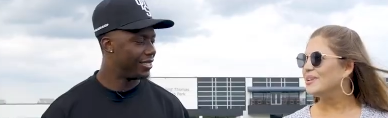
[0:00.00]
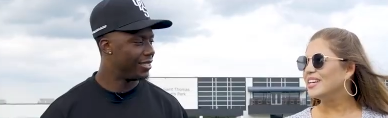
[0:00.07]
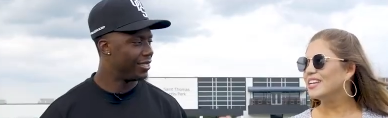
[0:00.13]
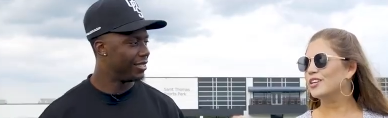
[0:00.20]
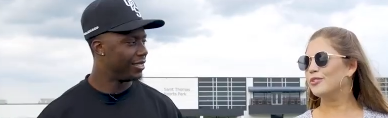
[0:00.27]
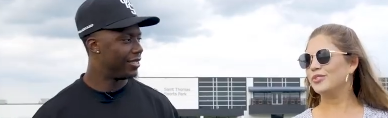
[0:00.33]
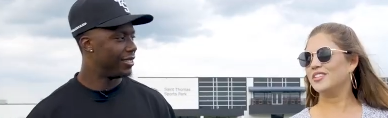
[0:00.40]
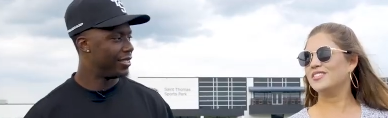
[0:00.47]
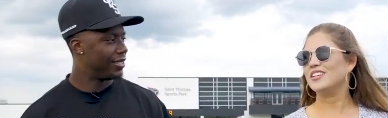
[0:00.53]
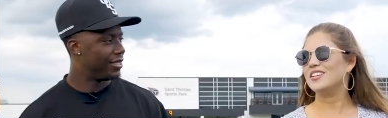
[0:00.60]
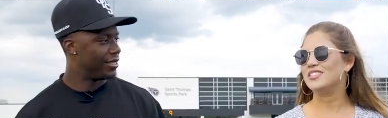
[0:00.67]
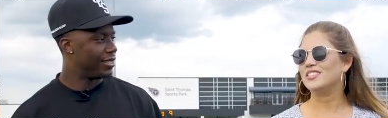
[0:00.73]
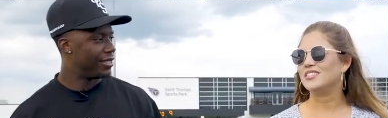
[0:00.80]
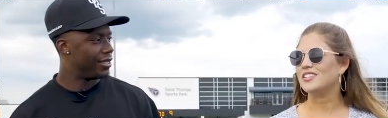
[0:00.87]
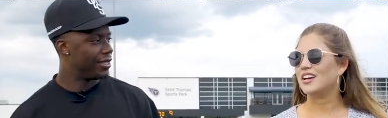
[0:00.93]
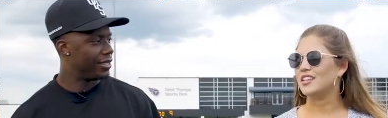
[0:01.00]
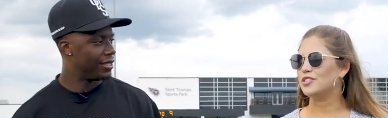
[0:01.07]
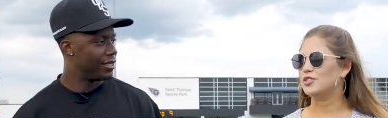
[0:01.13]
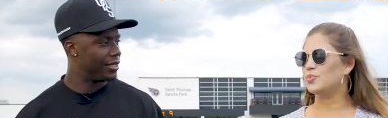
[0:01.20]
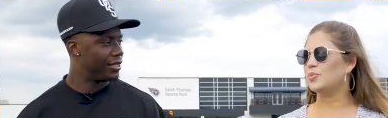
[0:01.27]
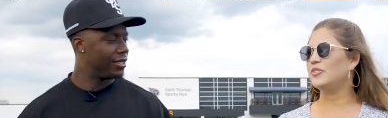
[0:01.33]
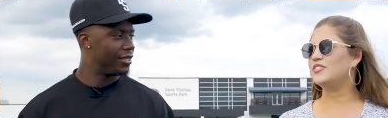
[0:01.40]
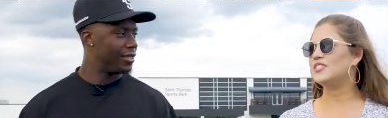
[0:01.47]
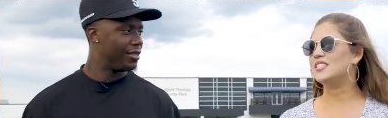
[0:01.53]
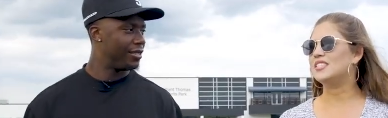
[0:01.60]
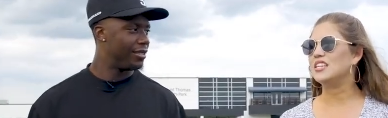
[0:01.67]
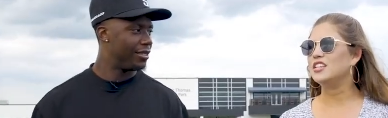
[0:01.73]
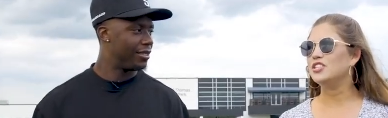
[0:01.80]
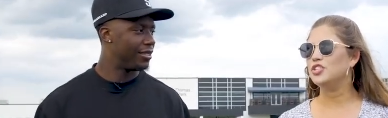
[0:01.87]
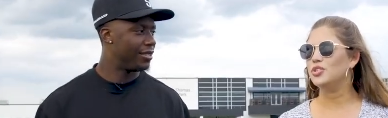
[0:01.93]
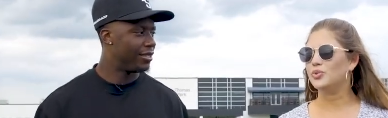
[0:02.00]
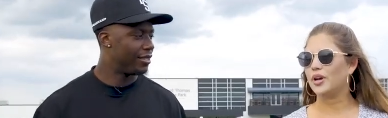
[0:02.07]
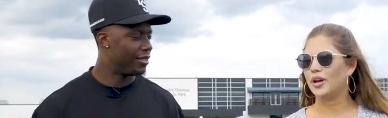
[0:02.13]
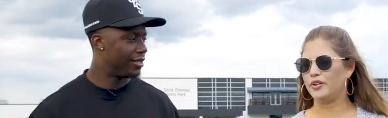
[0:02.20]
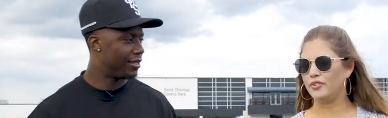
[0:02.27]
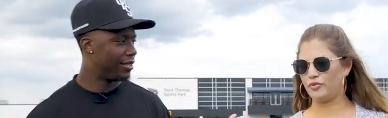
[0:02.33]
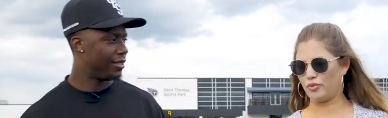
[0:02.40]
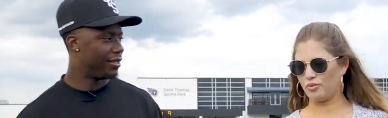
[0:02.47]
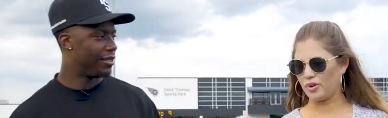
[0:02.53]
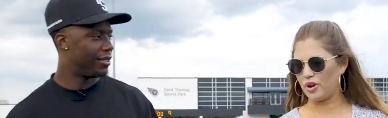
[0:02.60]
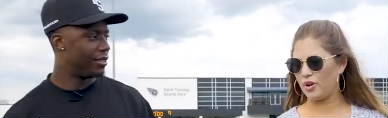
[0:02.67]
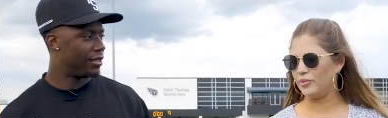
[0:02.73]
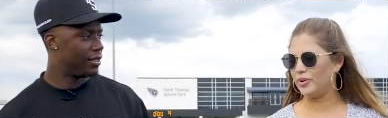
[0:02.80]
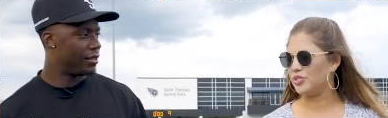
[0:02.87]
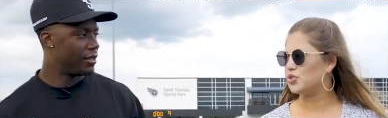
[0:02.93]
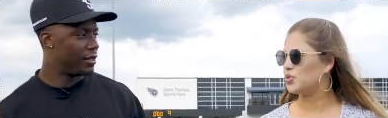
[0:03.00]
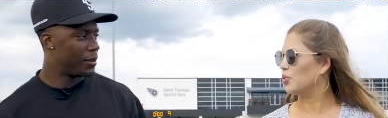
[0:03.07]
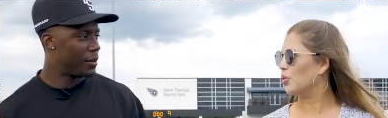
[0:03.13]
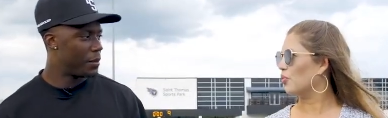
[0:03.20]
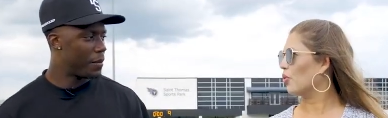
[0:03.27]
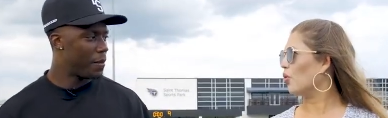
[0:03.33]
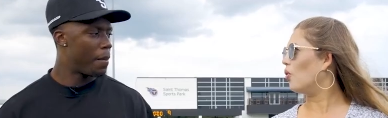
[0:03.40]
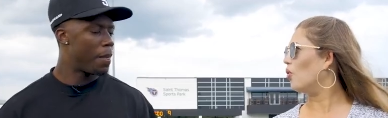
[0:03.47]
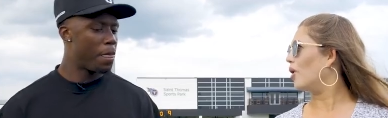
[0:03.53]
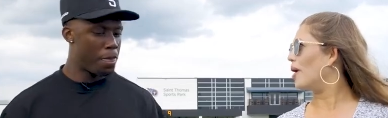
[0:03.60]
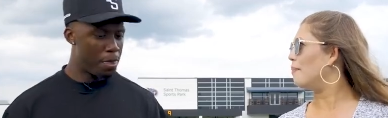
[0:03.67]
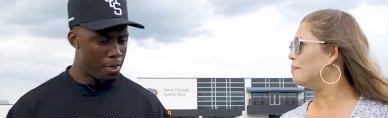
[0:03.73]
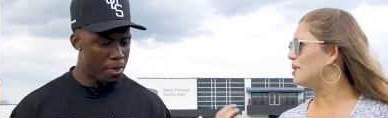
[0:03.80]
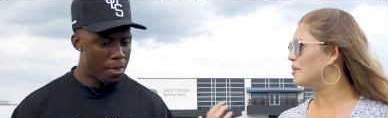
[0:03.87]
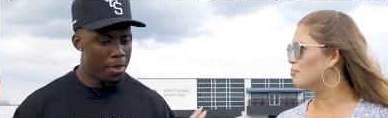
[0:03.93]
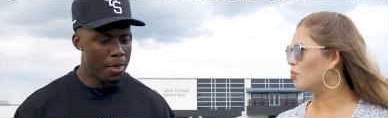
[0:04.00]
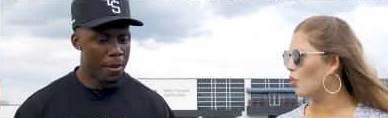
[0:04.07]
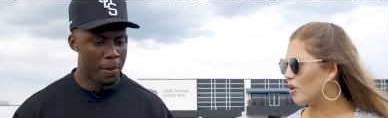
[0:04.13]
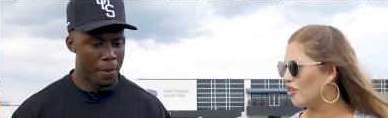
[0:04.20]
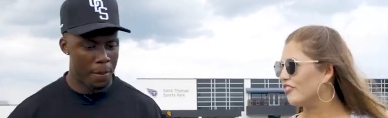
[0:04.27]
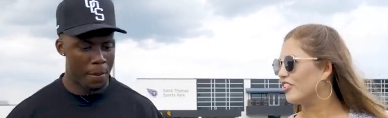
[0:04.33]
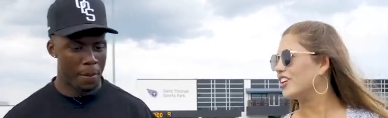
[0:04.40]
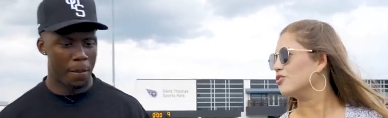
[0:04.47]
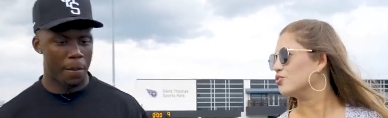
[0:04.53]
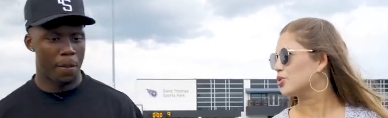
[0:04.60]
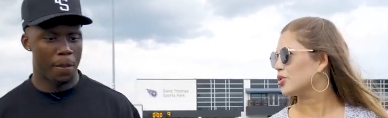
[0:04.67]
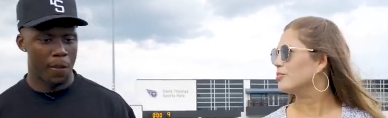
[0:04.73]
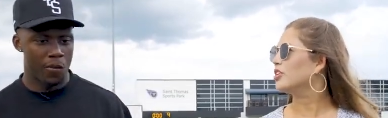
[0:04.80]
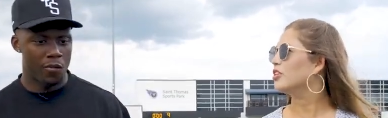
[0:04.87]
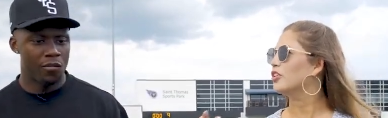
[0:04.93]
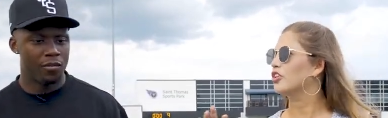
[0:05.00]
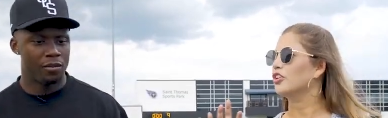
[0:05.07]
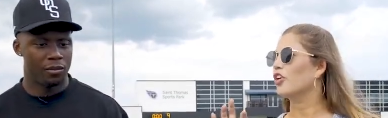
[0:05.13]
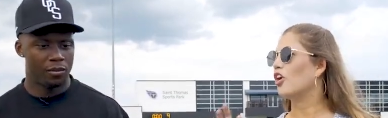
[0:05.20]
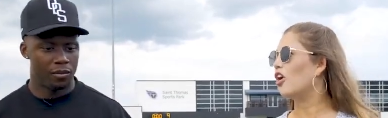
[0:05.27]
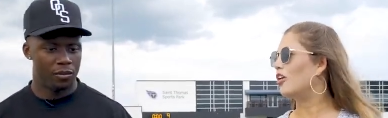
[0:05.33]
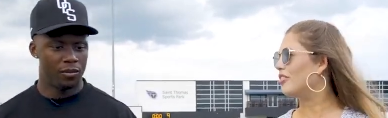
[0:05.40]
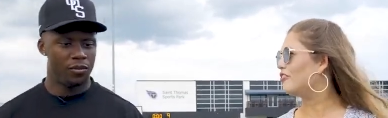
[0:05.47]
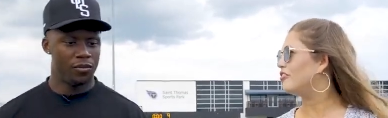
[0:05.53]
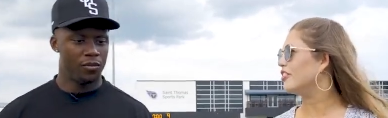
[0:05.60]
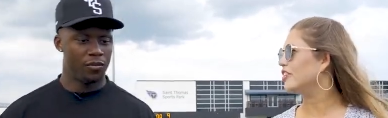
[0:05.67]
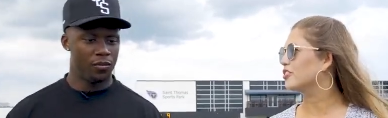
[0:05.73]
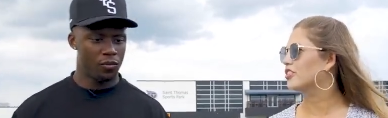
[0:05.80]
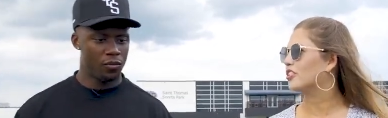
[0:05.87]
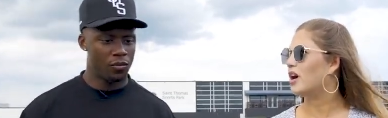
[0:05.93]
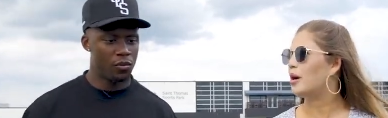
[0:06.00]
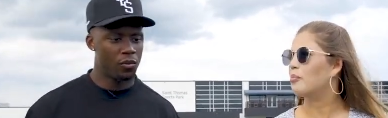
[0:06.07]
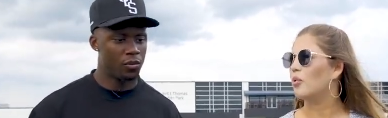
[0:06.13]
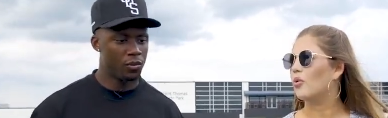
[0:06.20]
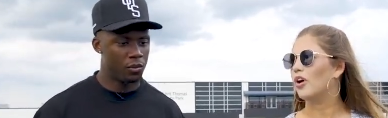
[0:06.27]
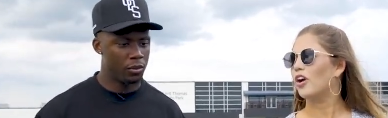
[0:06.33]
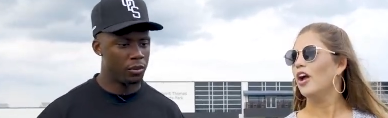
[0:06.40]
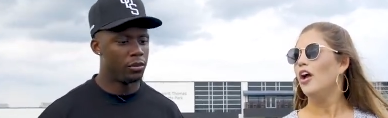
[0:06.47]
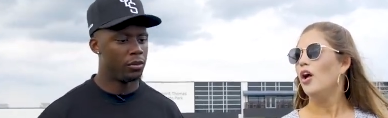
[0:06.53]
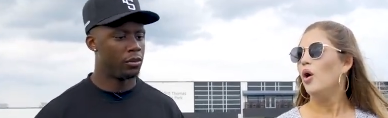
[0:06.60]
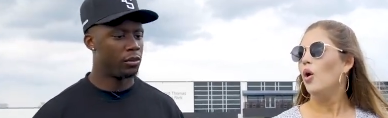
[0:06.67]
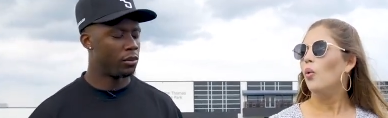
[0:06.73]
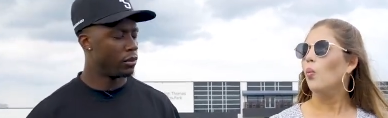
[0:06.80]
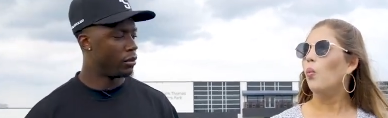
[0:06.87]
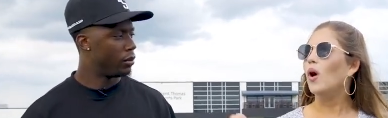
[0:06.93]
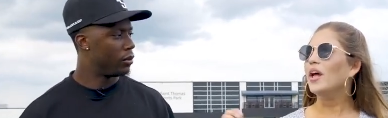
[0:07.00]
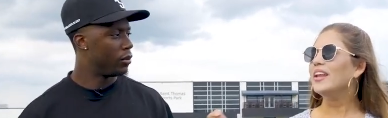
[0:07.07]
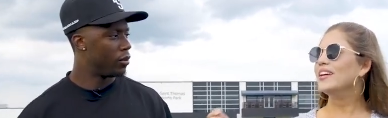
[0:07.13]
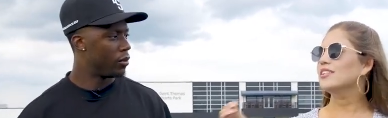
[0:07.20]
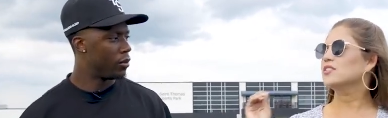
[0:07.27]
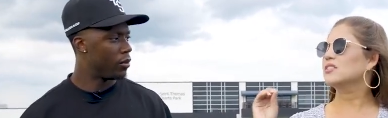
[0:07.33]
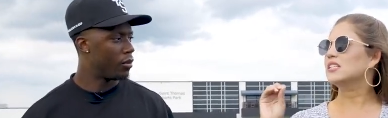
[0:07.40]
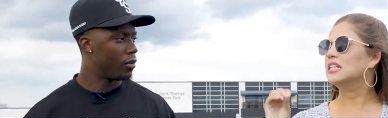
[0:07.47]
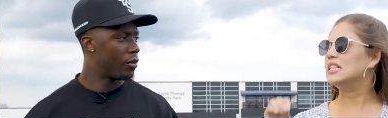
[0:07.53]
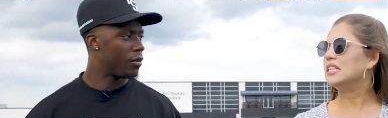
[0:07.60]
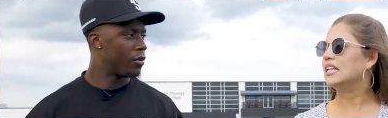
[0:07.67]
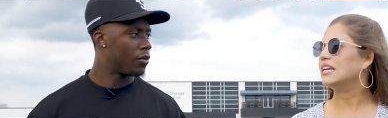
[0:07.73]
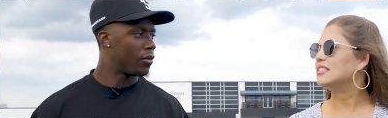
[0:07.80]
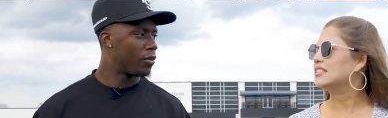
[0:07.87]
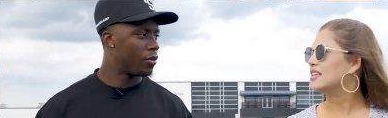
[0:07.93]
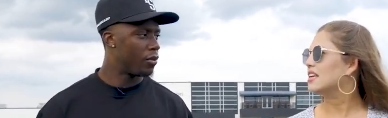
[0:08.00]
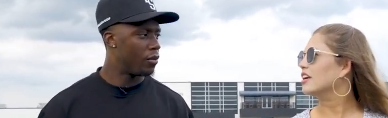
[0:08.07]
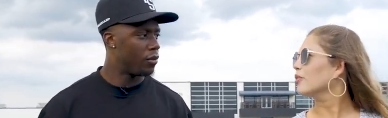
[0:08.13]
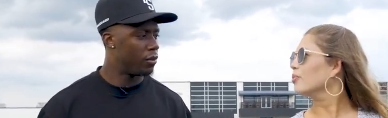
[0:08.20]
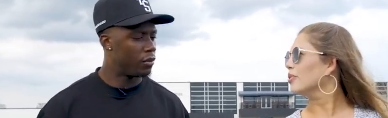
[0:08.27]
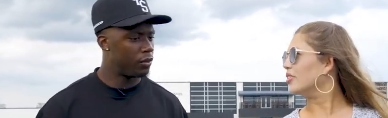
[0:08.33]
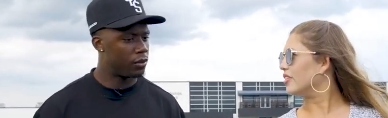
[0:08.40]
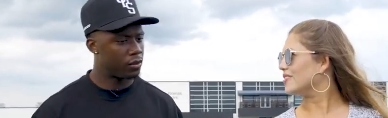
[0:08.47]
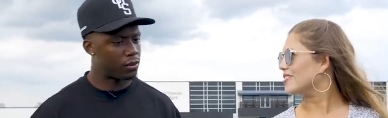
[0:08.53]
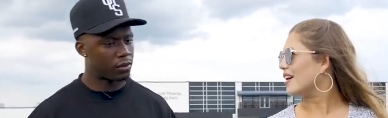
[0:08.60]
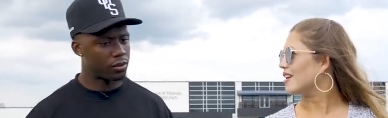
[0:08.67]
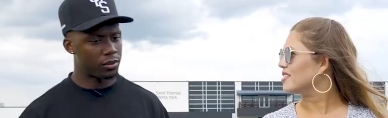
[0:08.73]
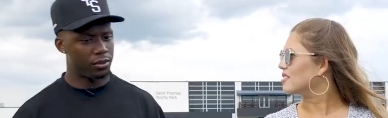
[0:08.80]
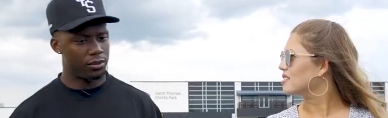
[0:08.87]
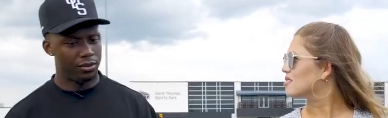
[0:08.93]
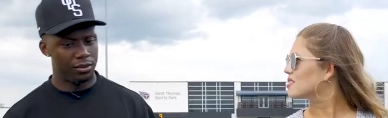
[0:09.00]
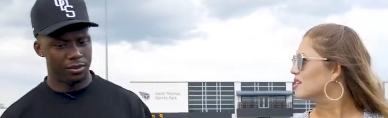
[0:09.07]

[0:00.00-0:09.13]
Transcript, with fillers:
Speaker 1: in. Being here with the Tennessee Titans, we've seen you kind of grow into a role and be more of a contributor. You're on the field a lot more. What has clicked here with the Titans?